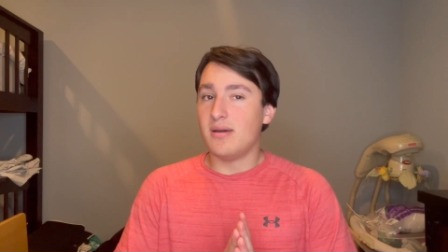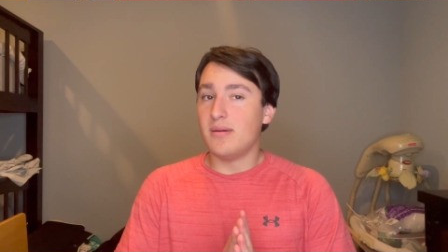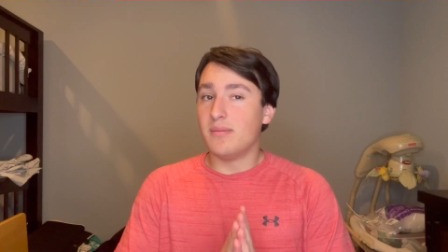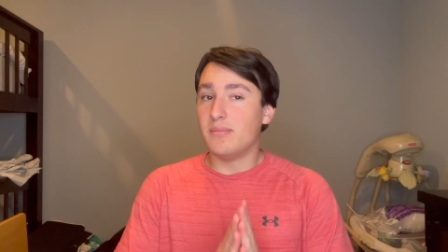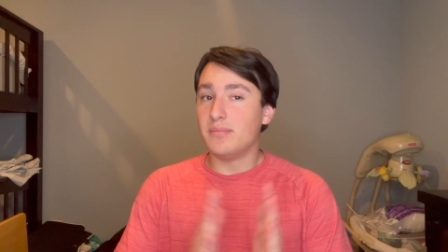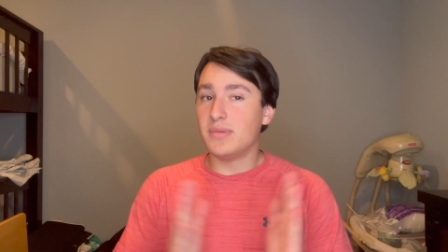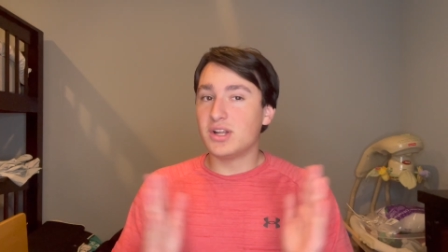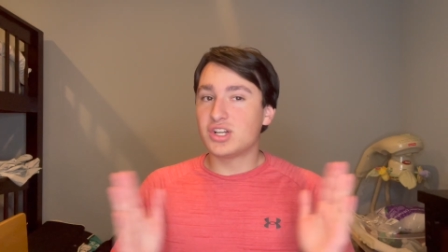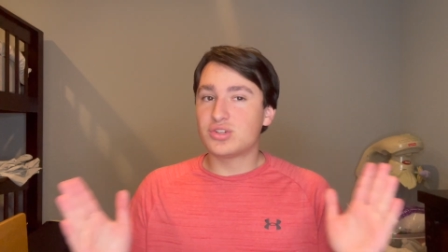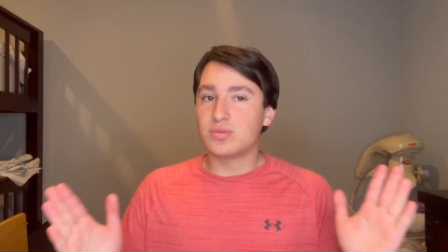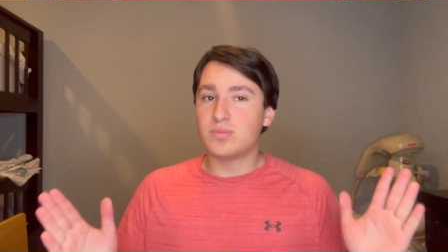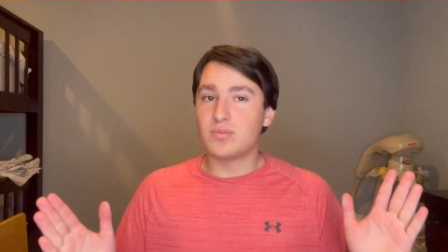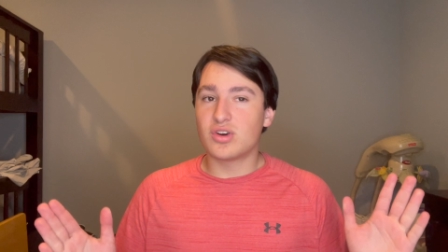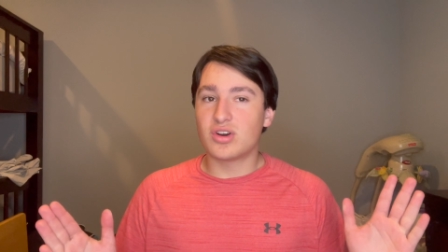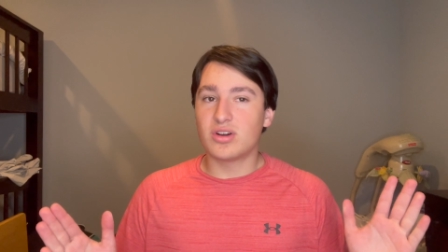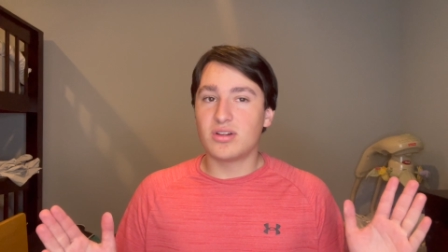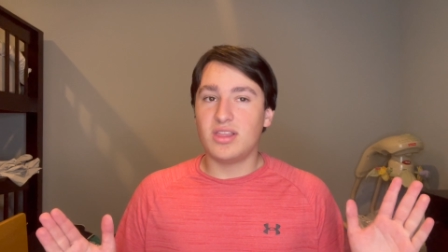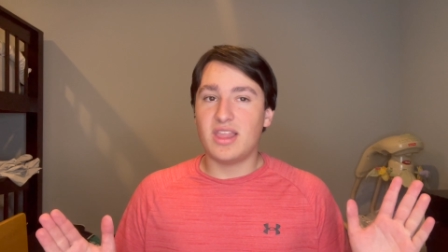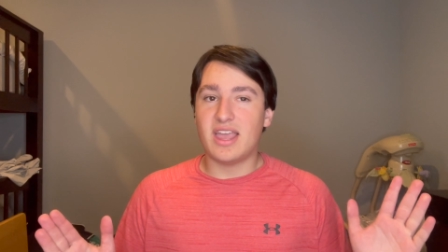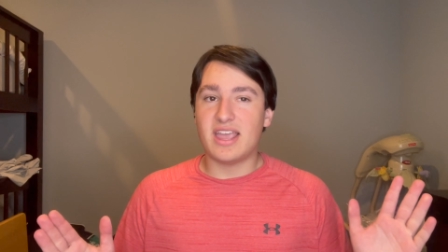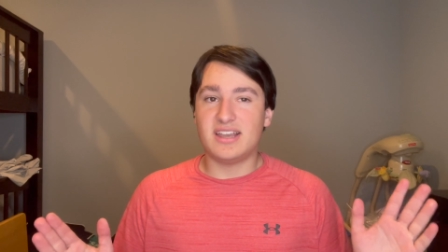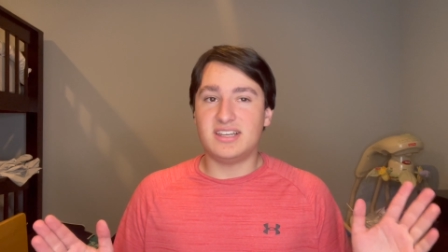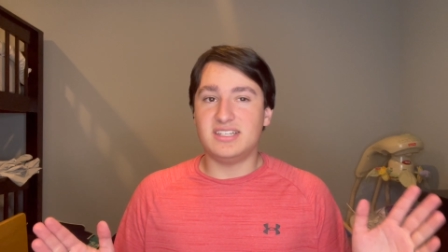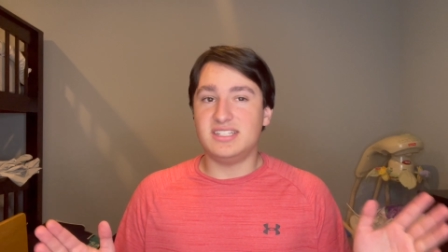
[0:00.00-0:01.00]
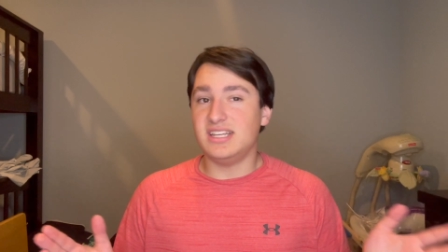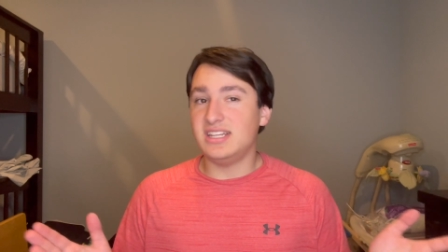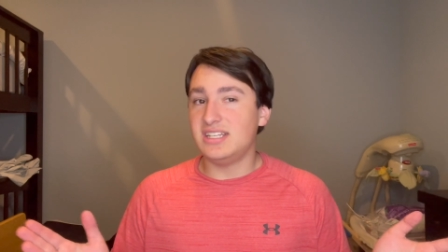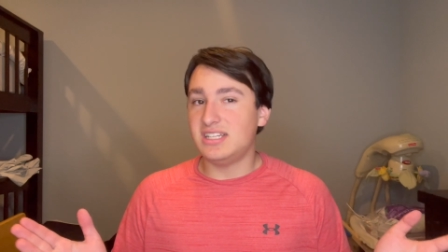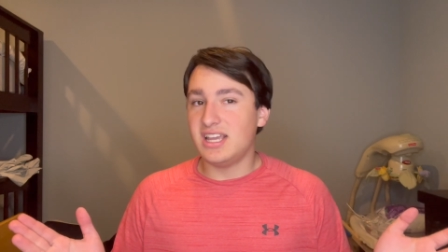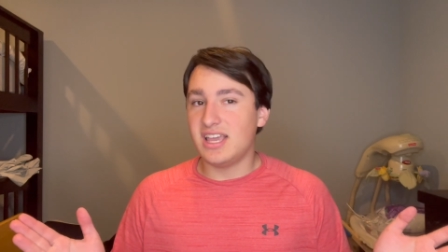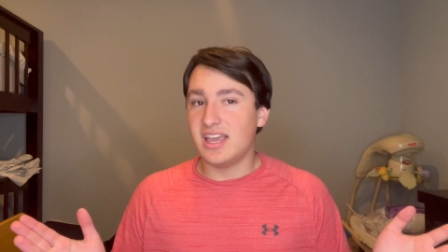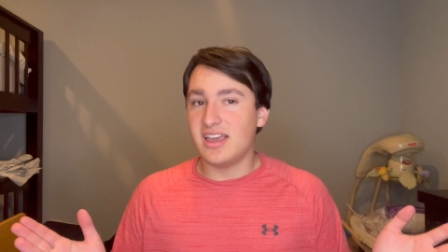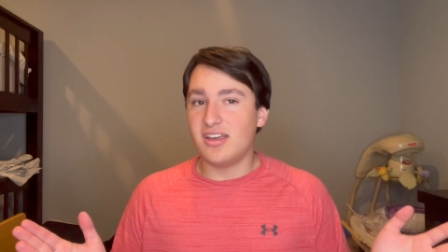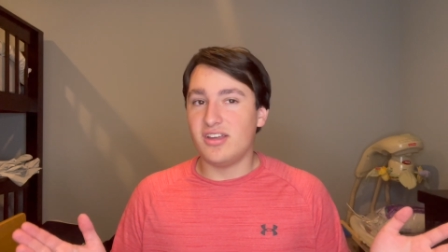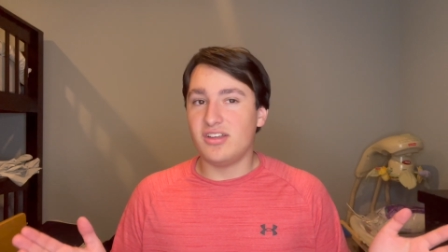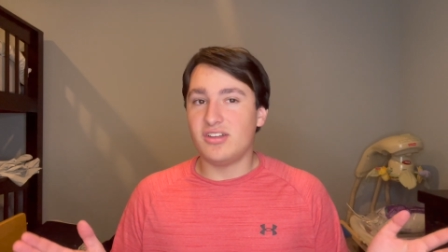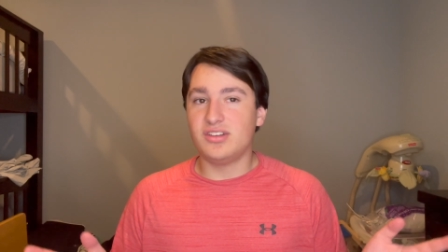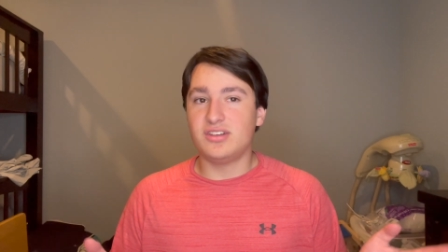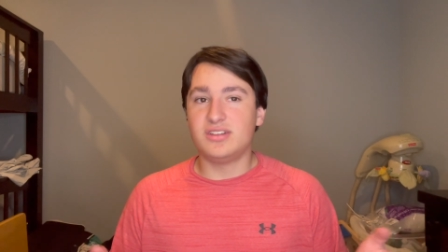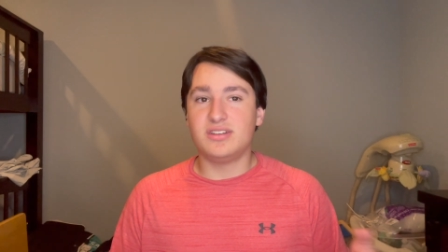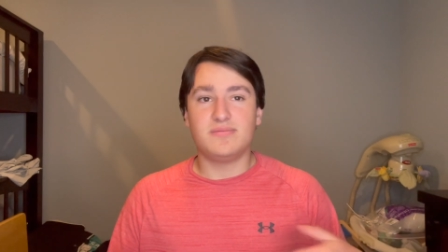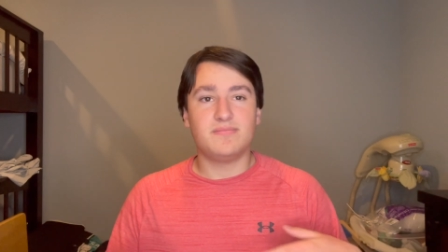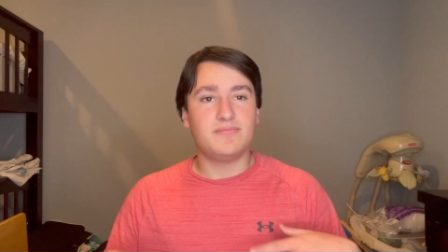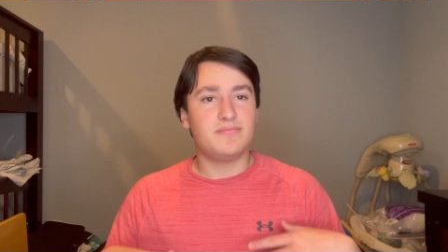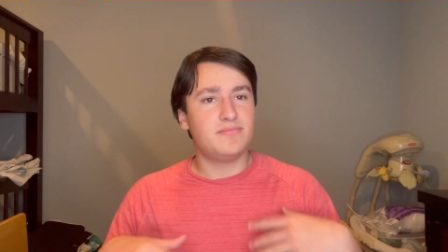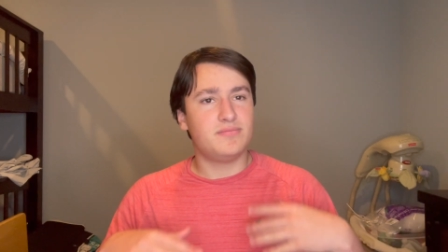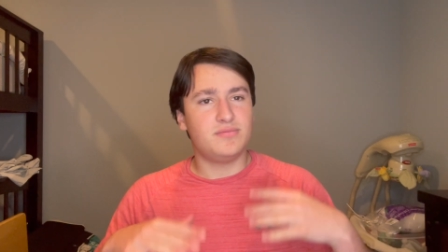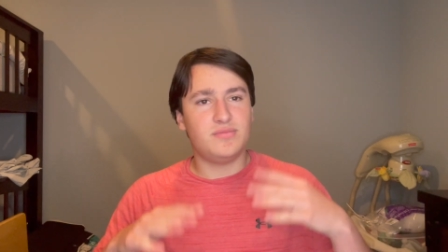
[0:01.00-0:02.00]
much more like
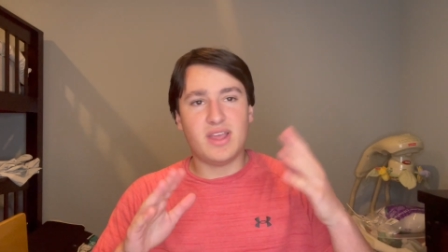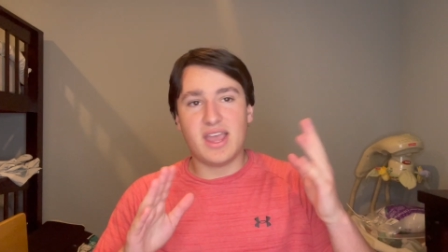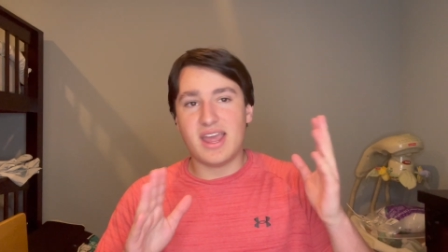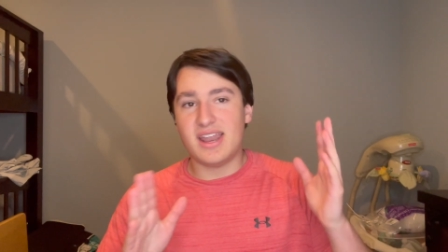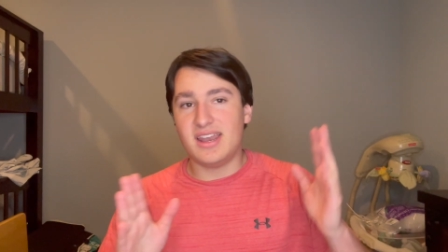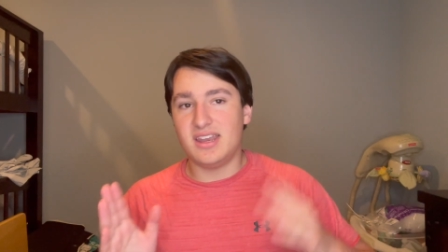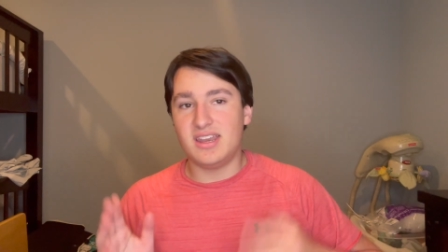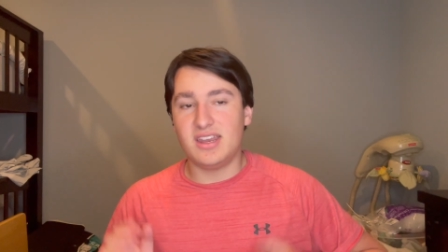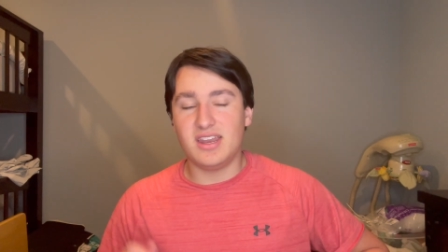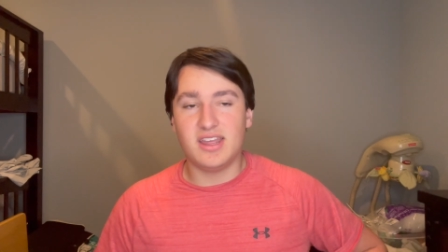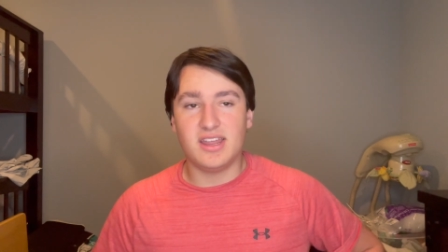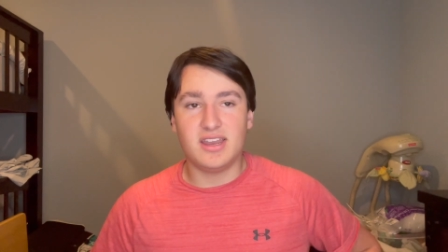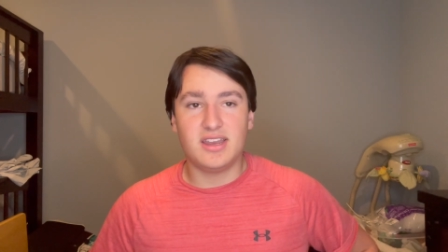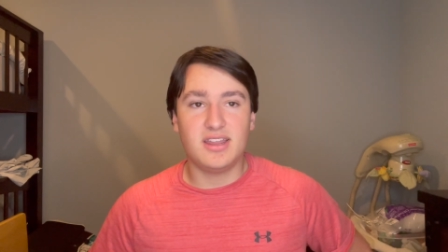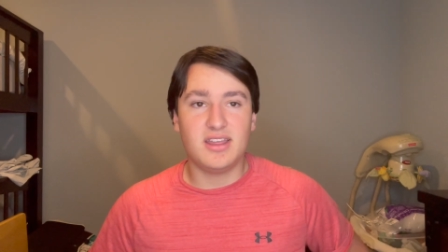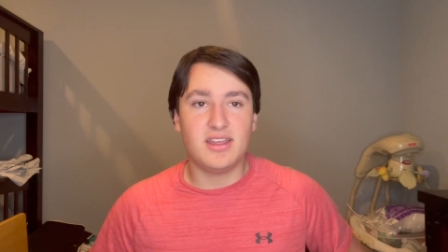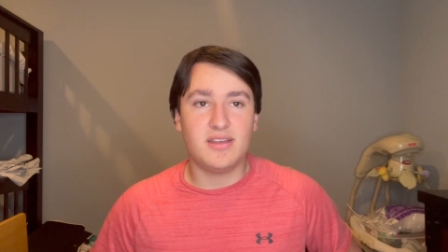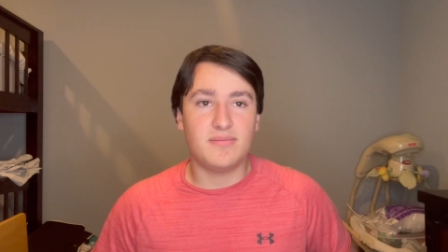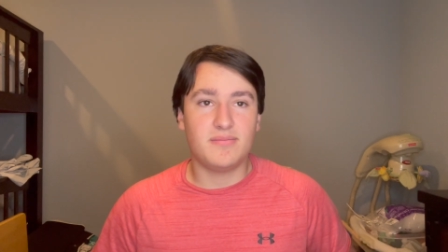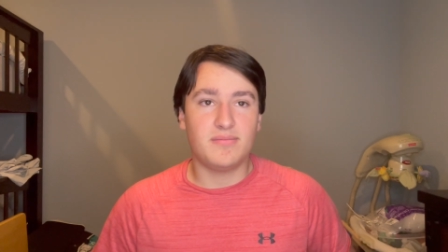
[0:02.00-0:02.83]
detailed, edited.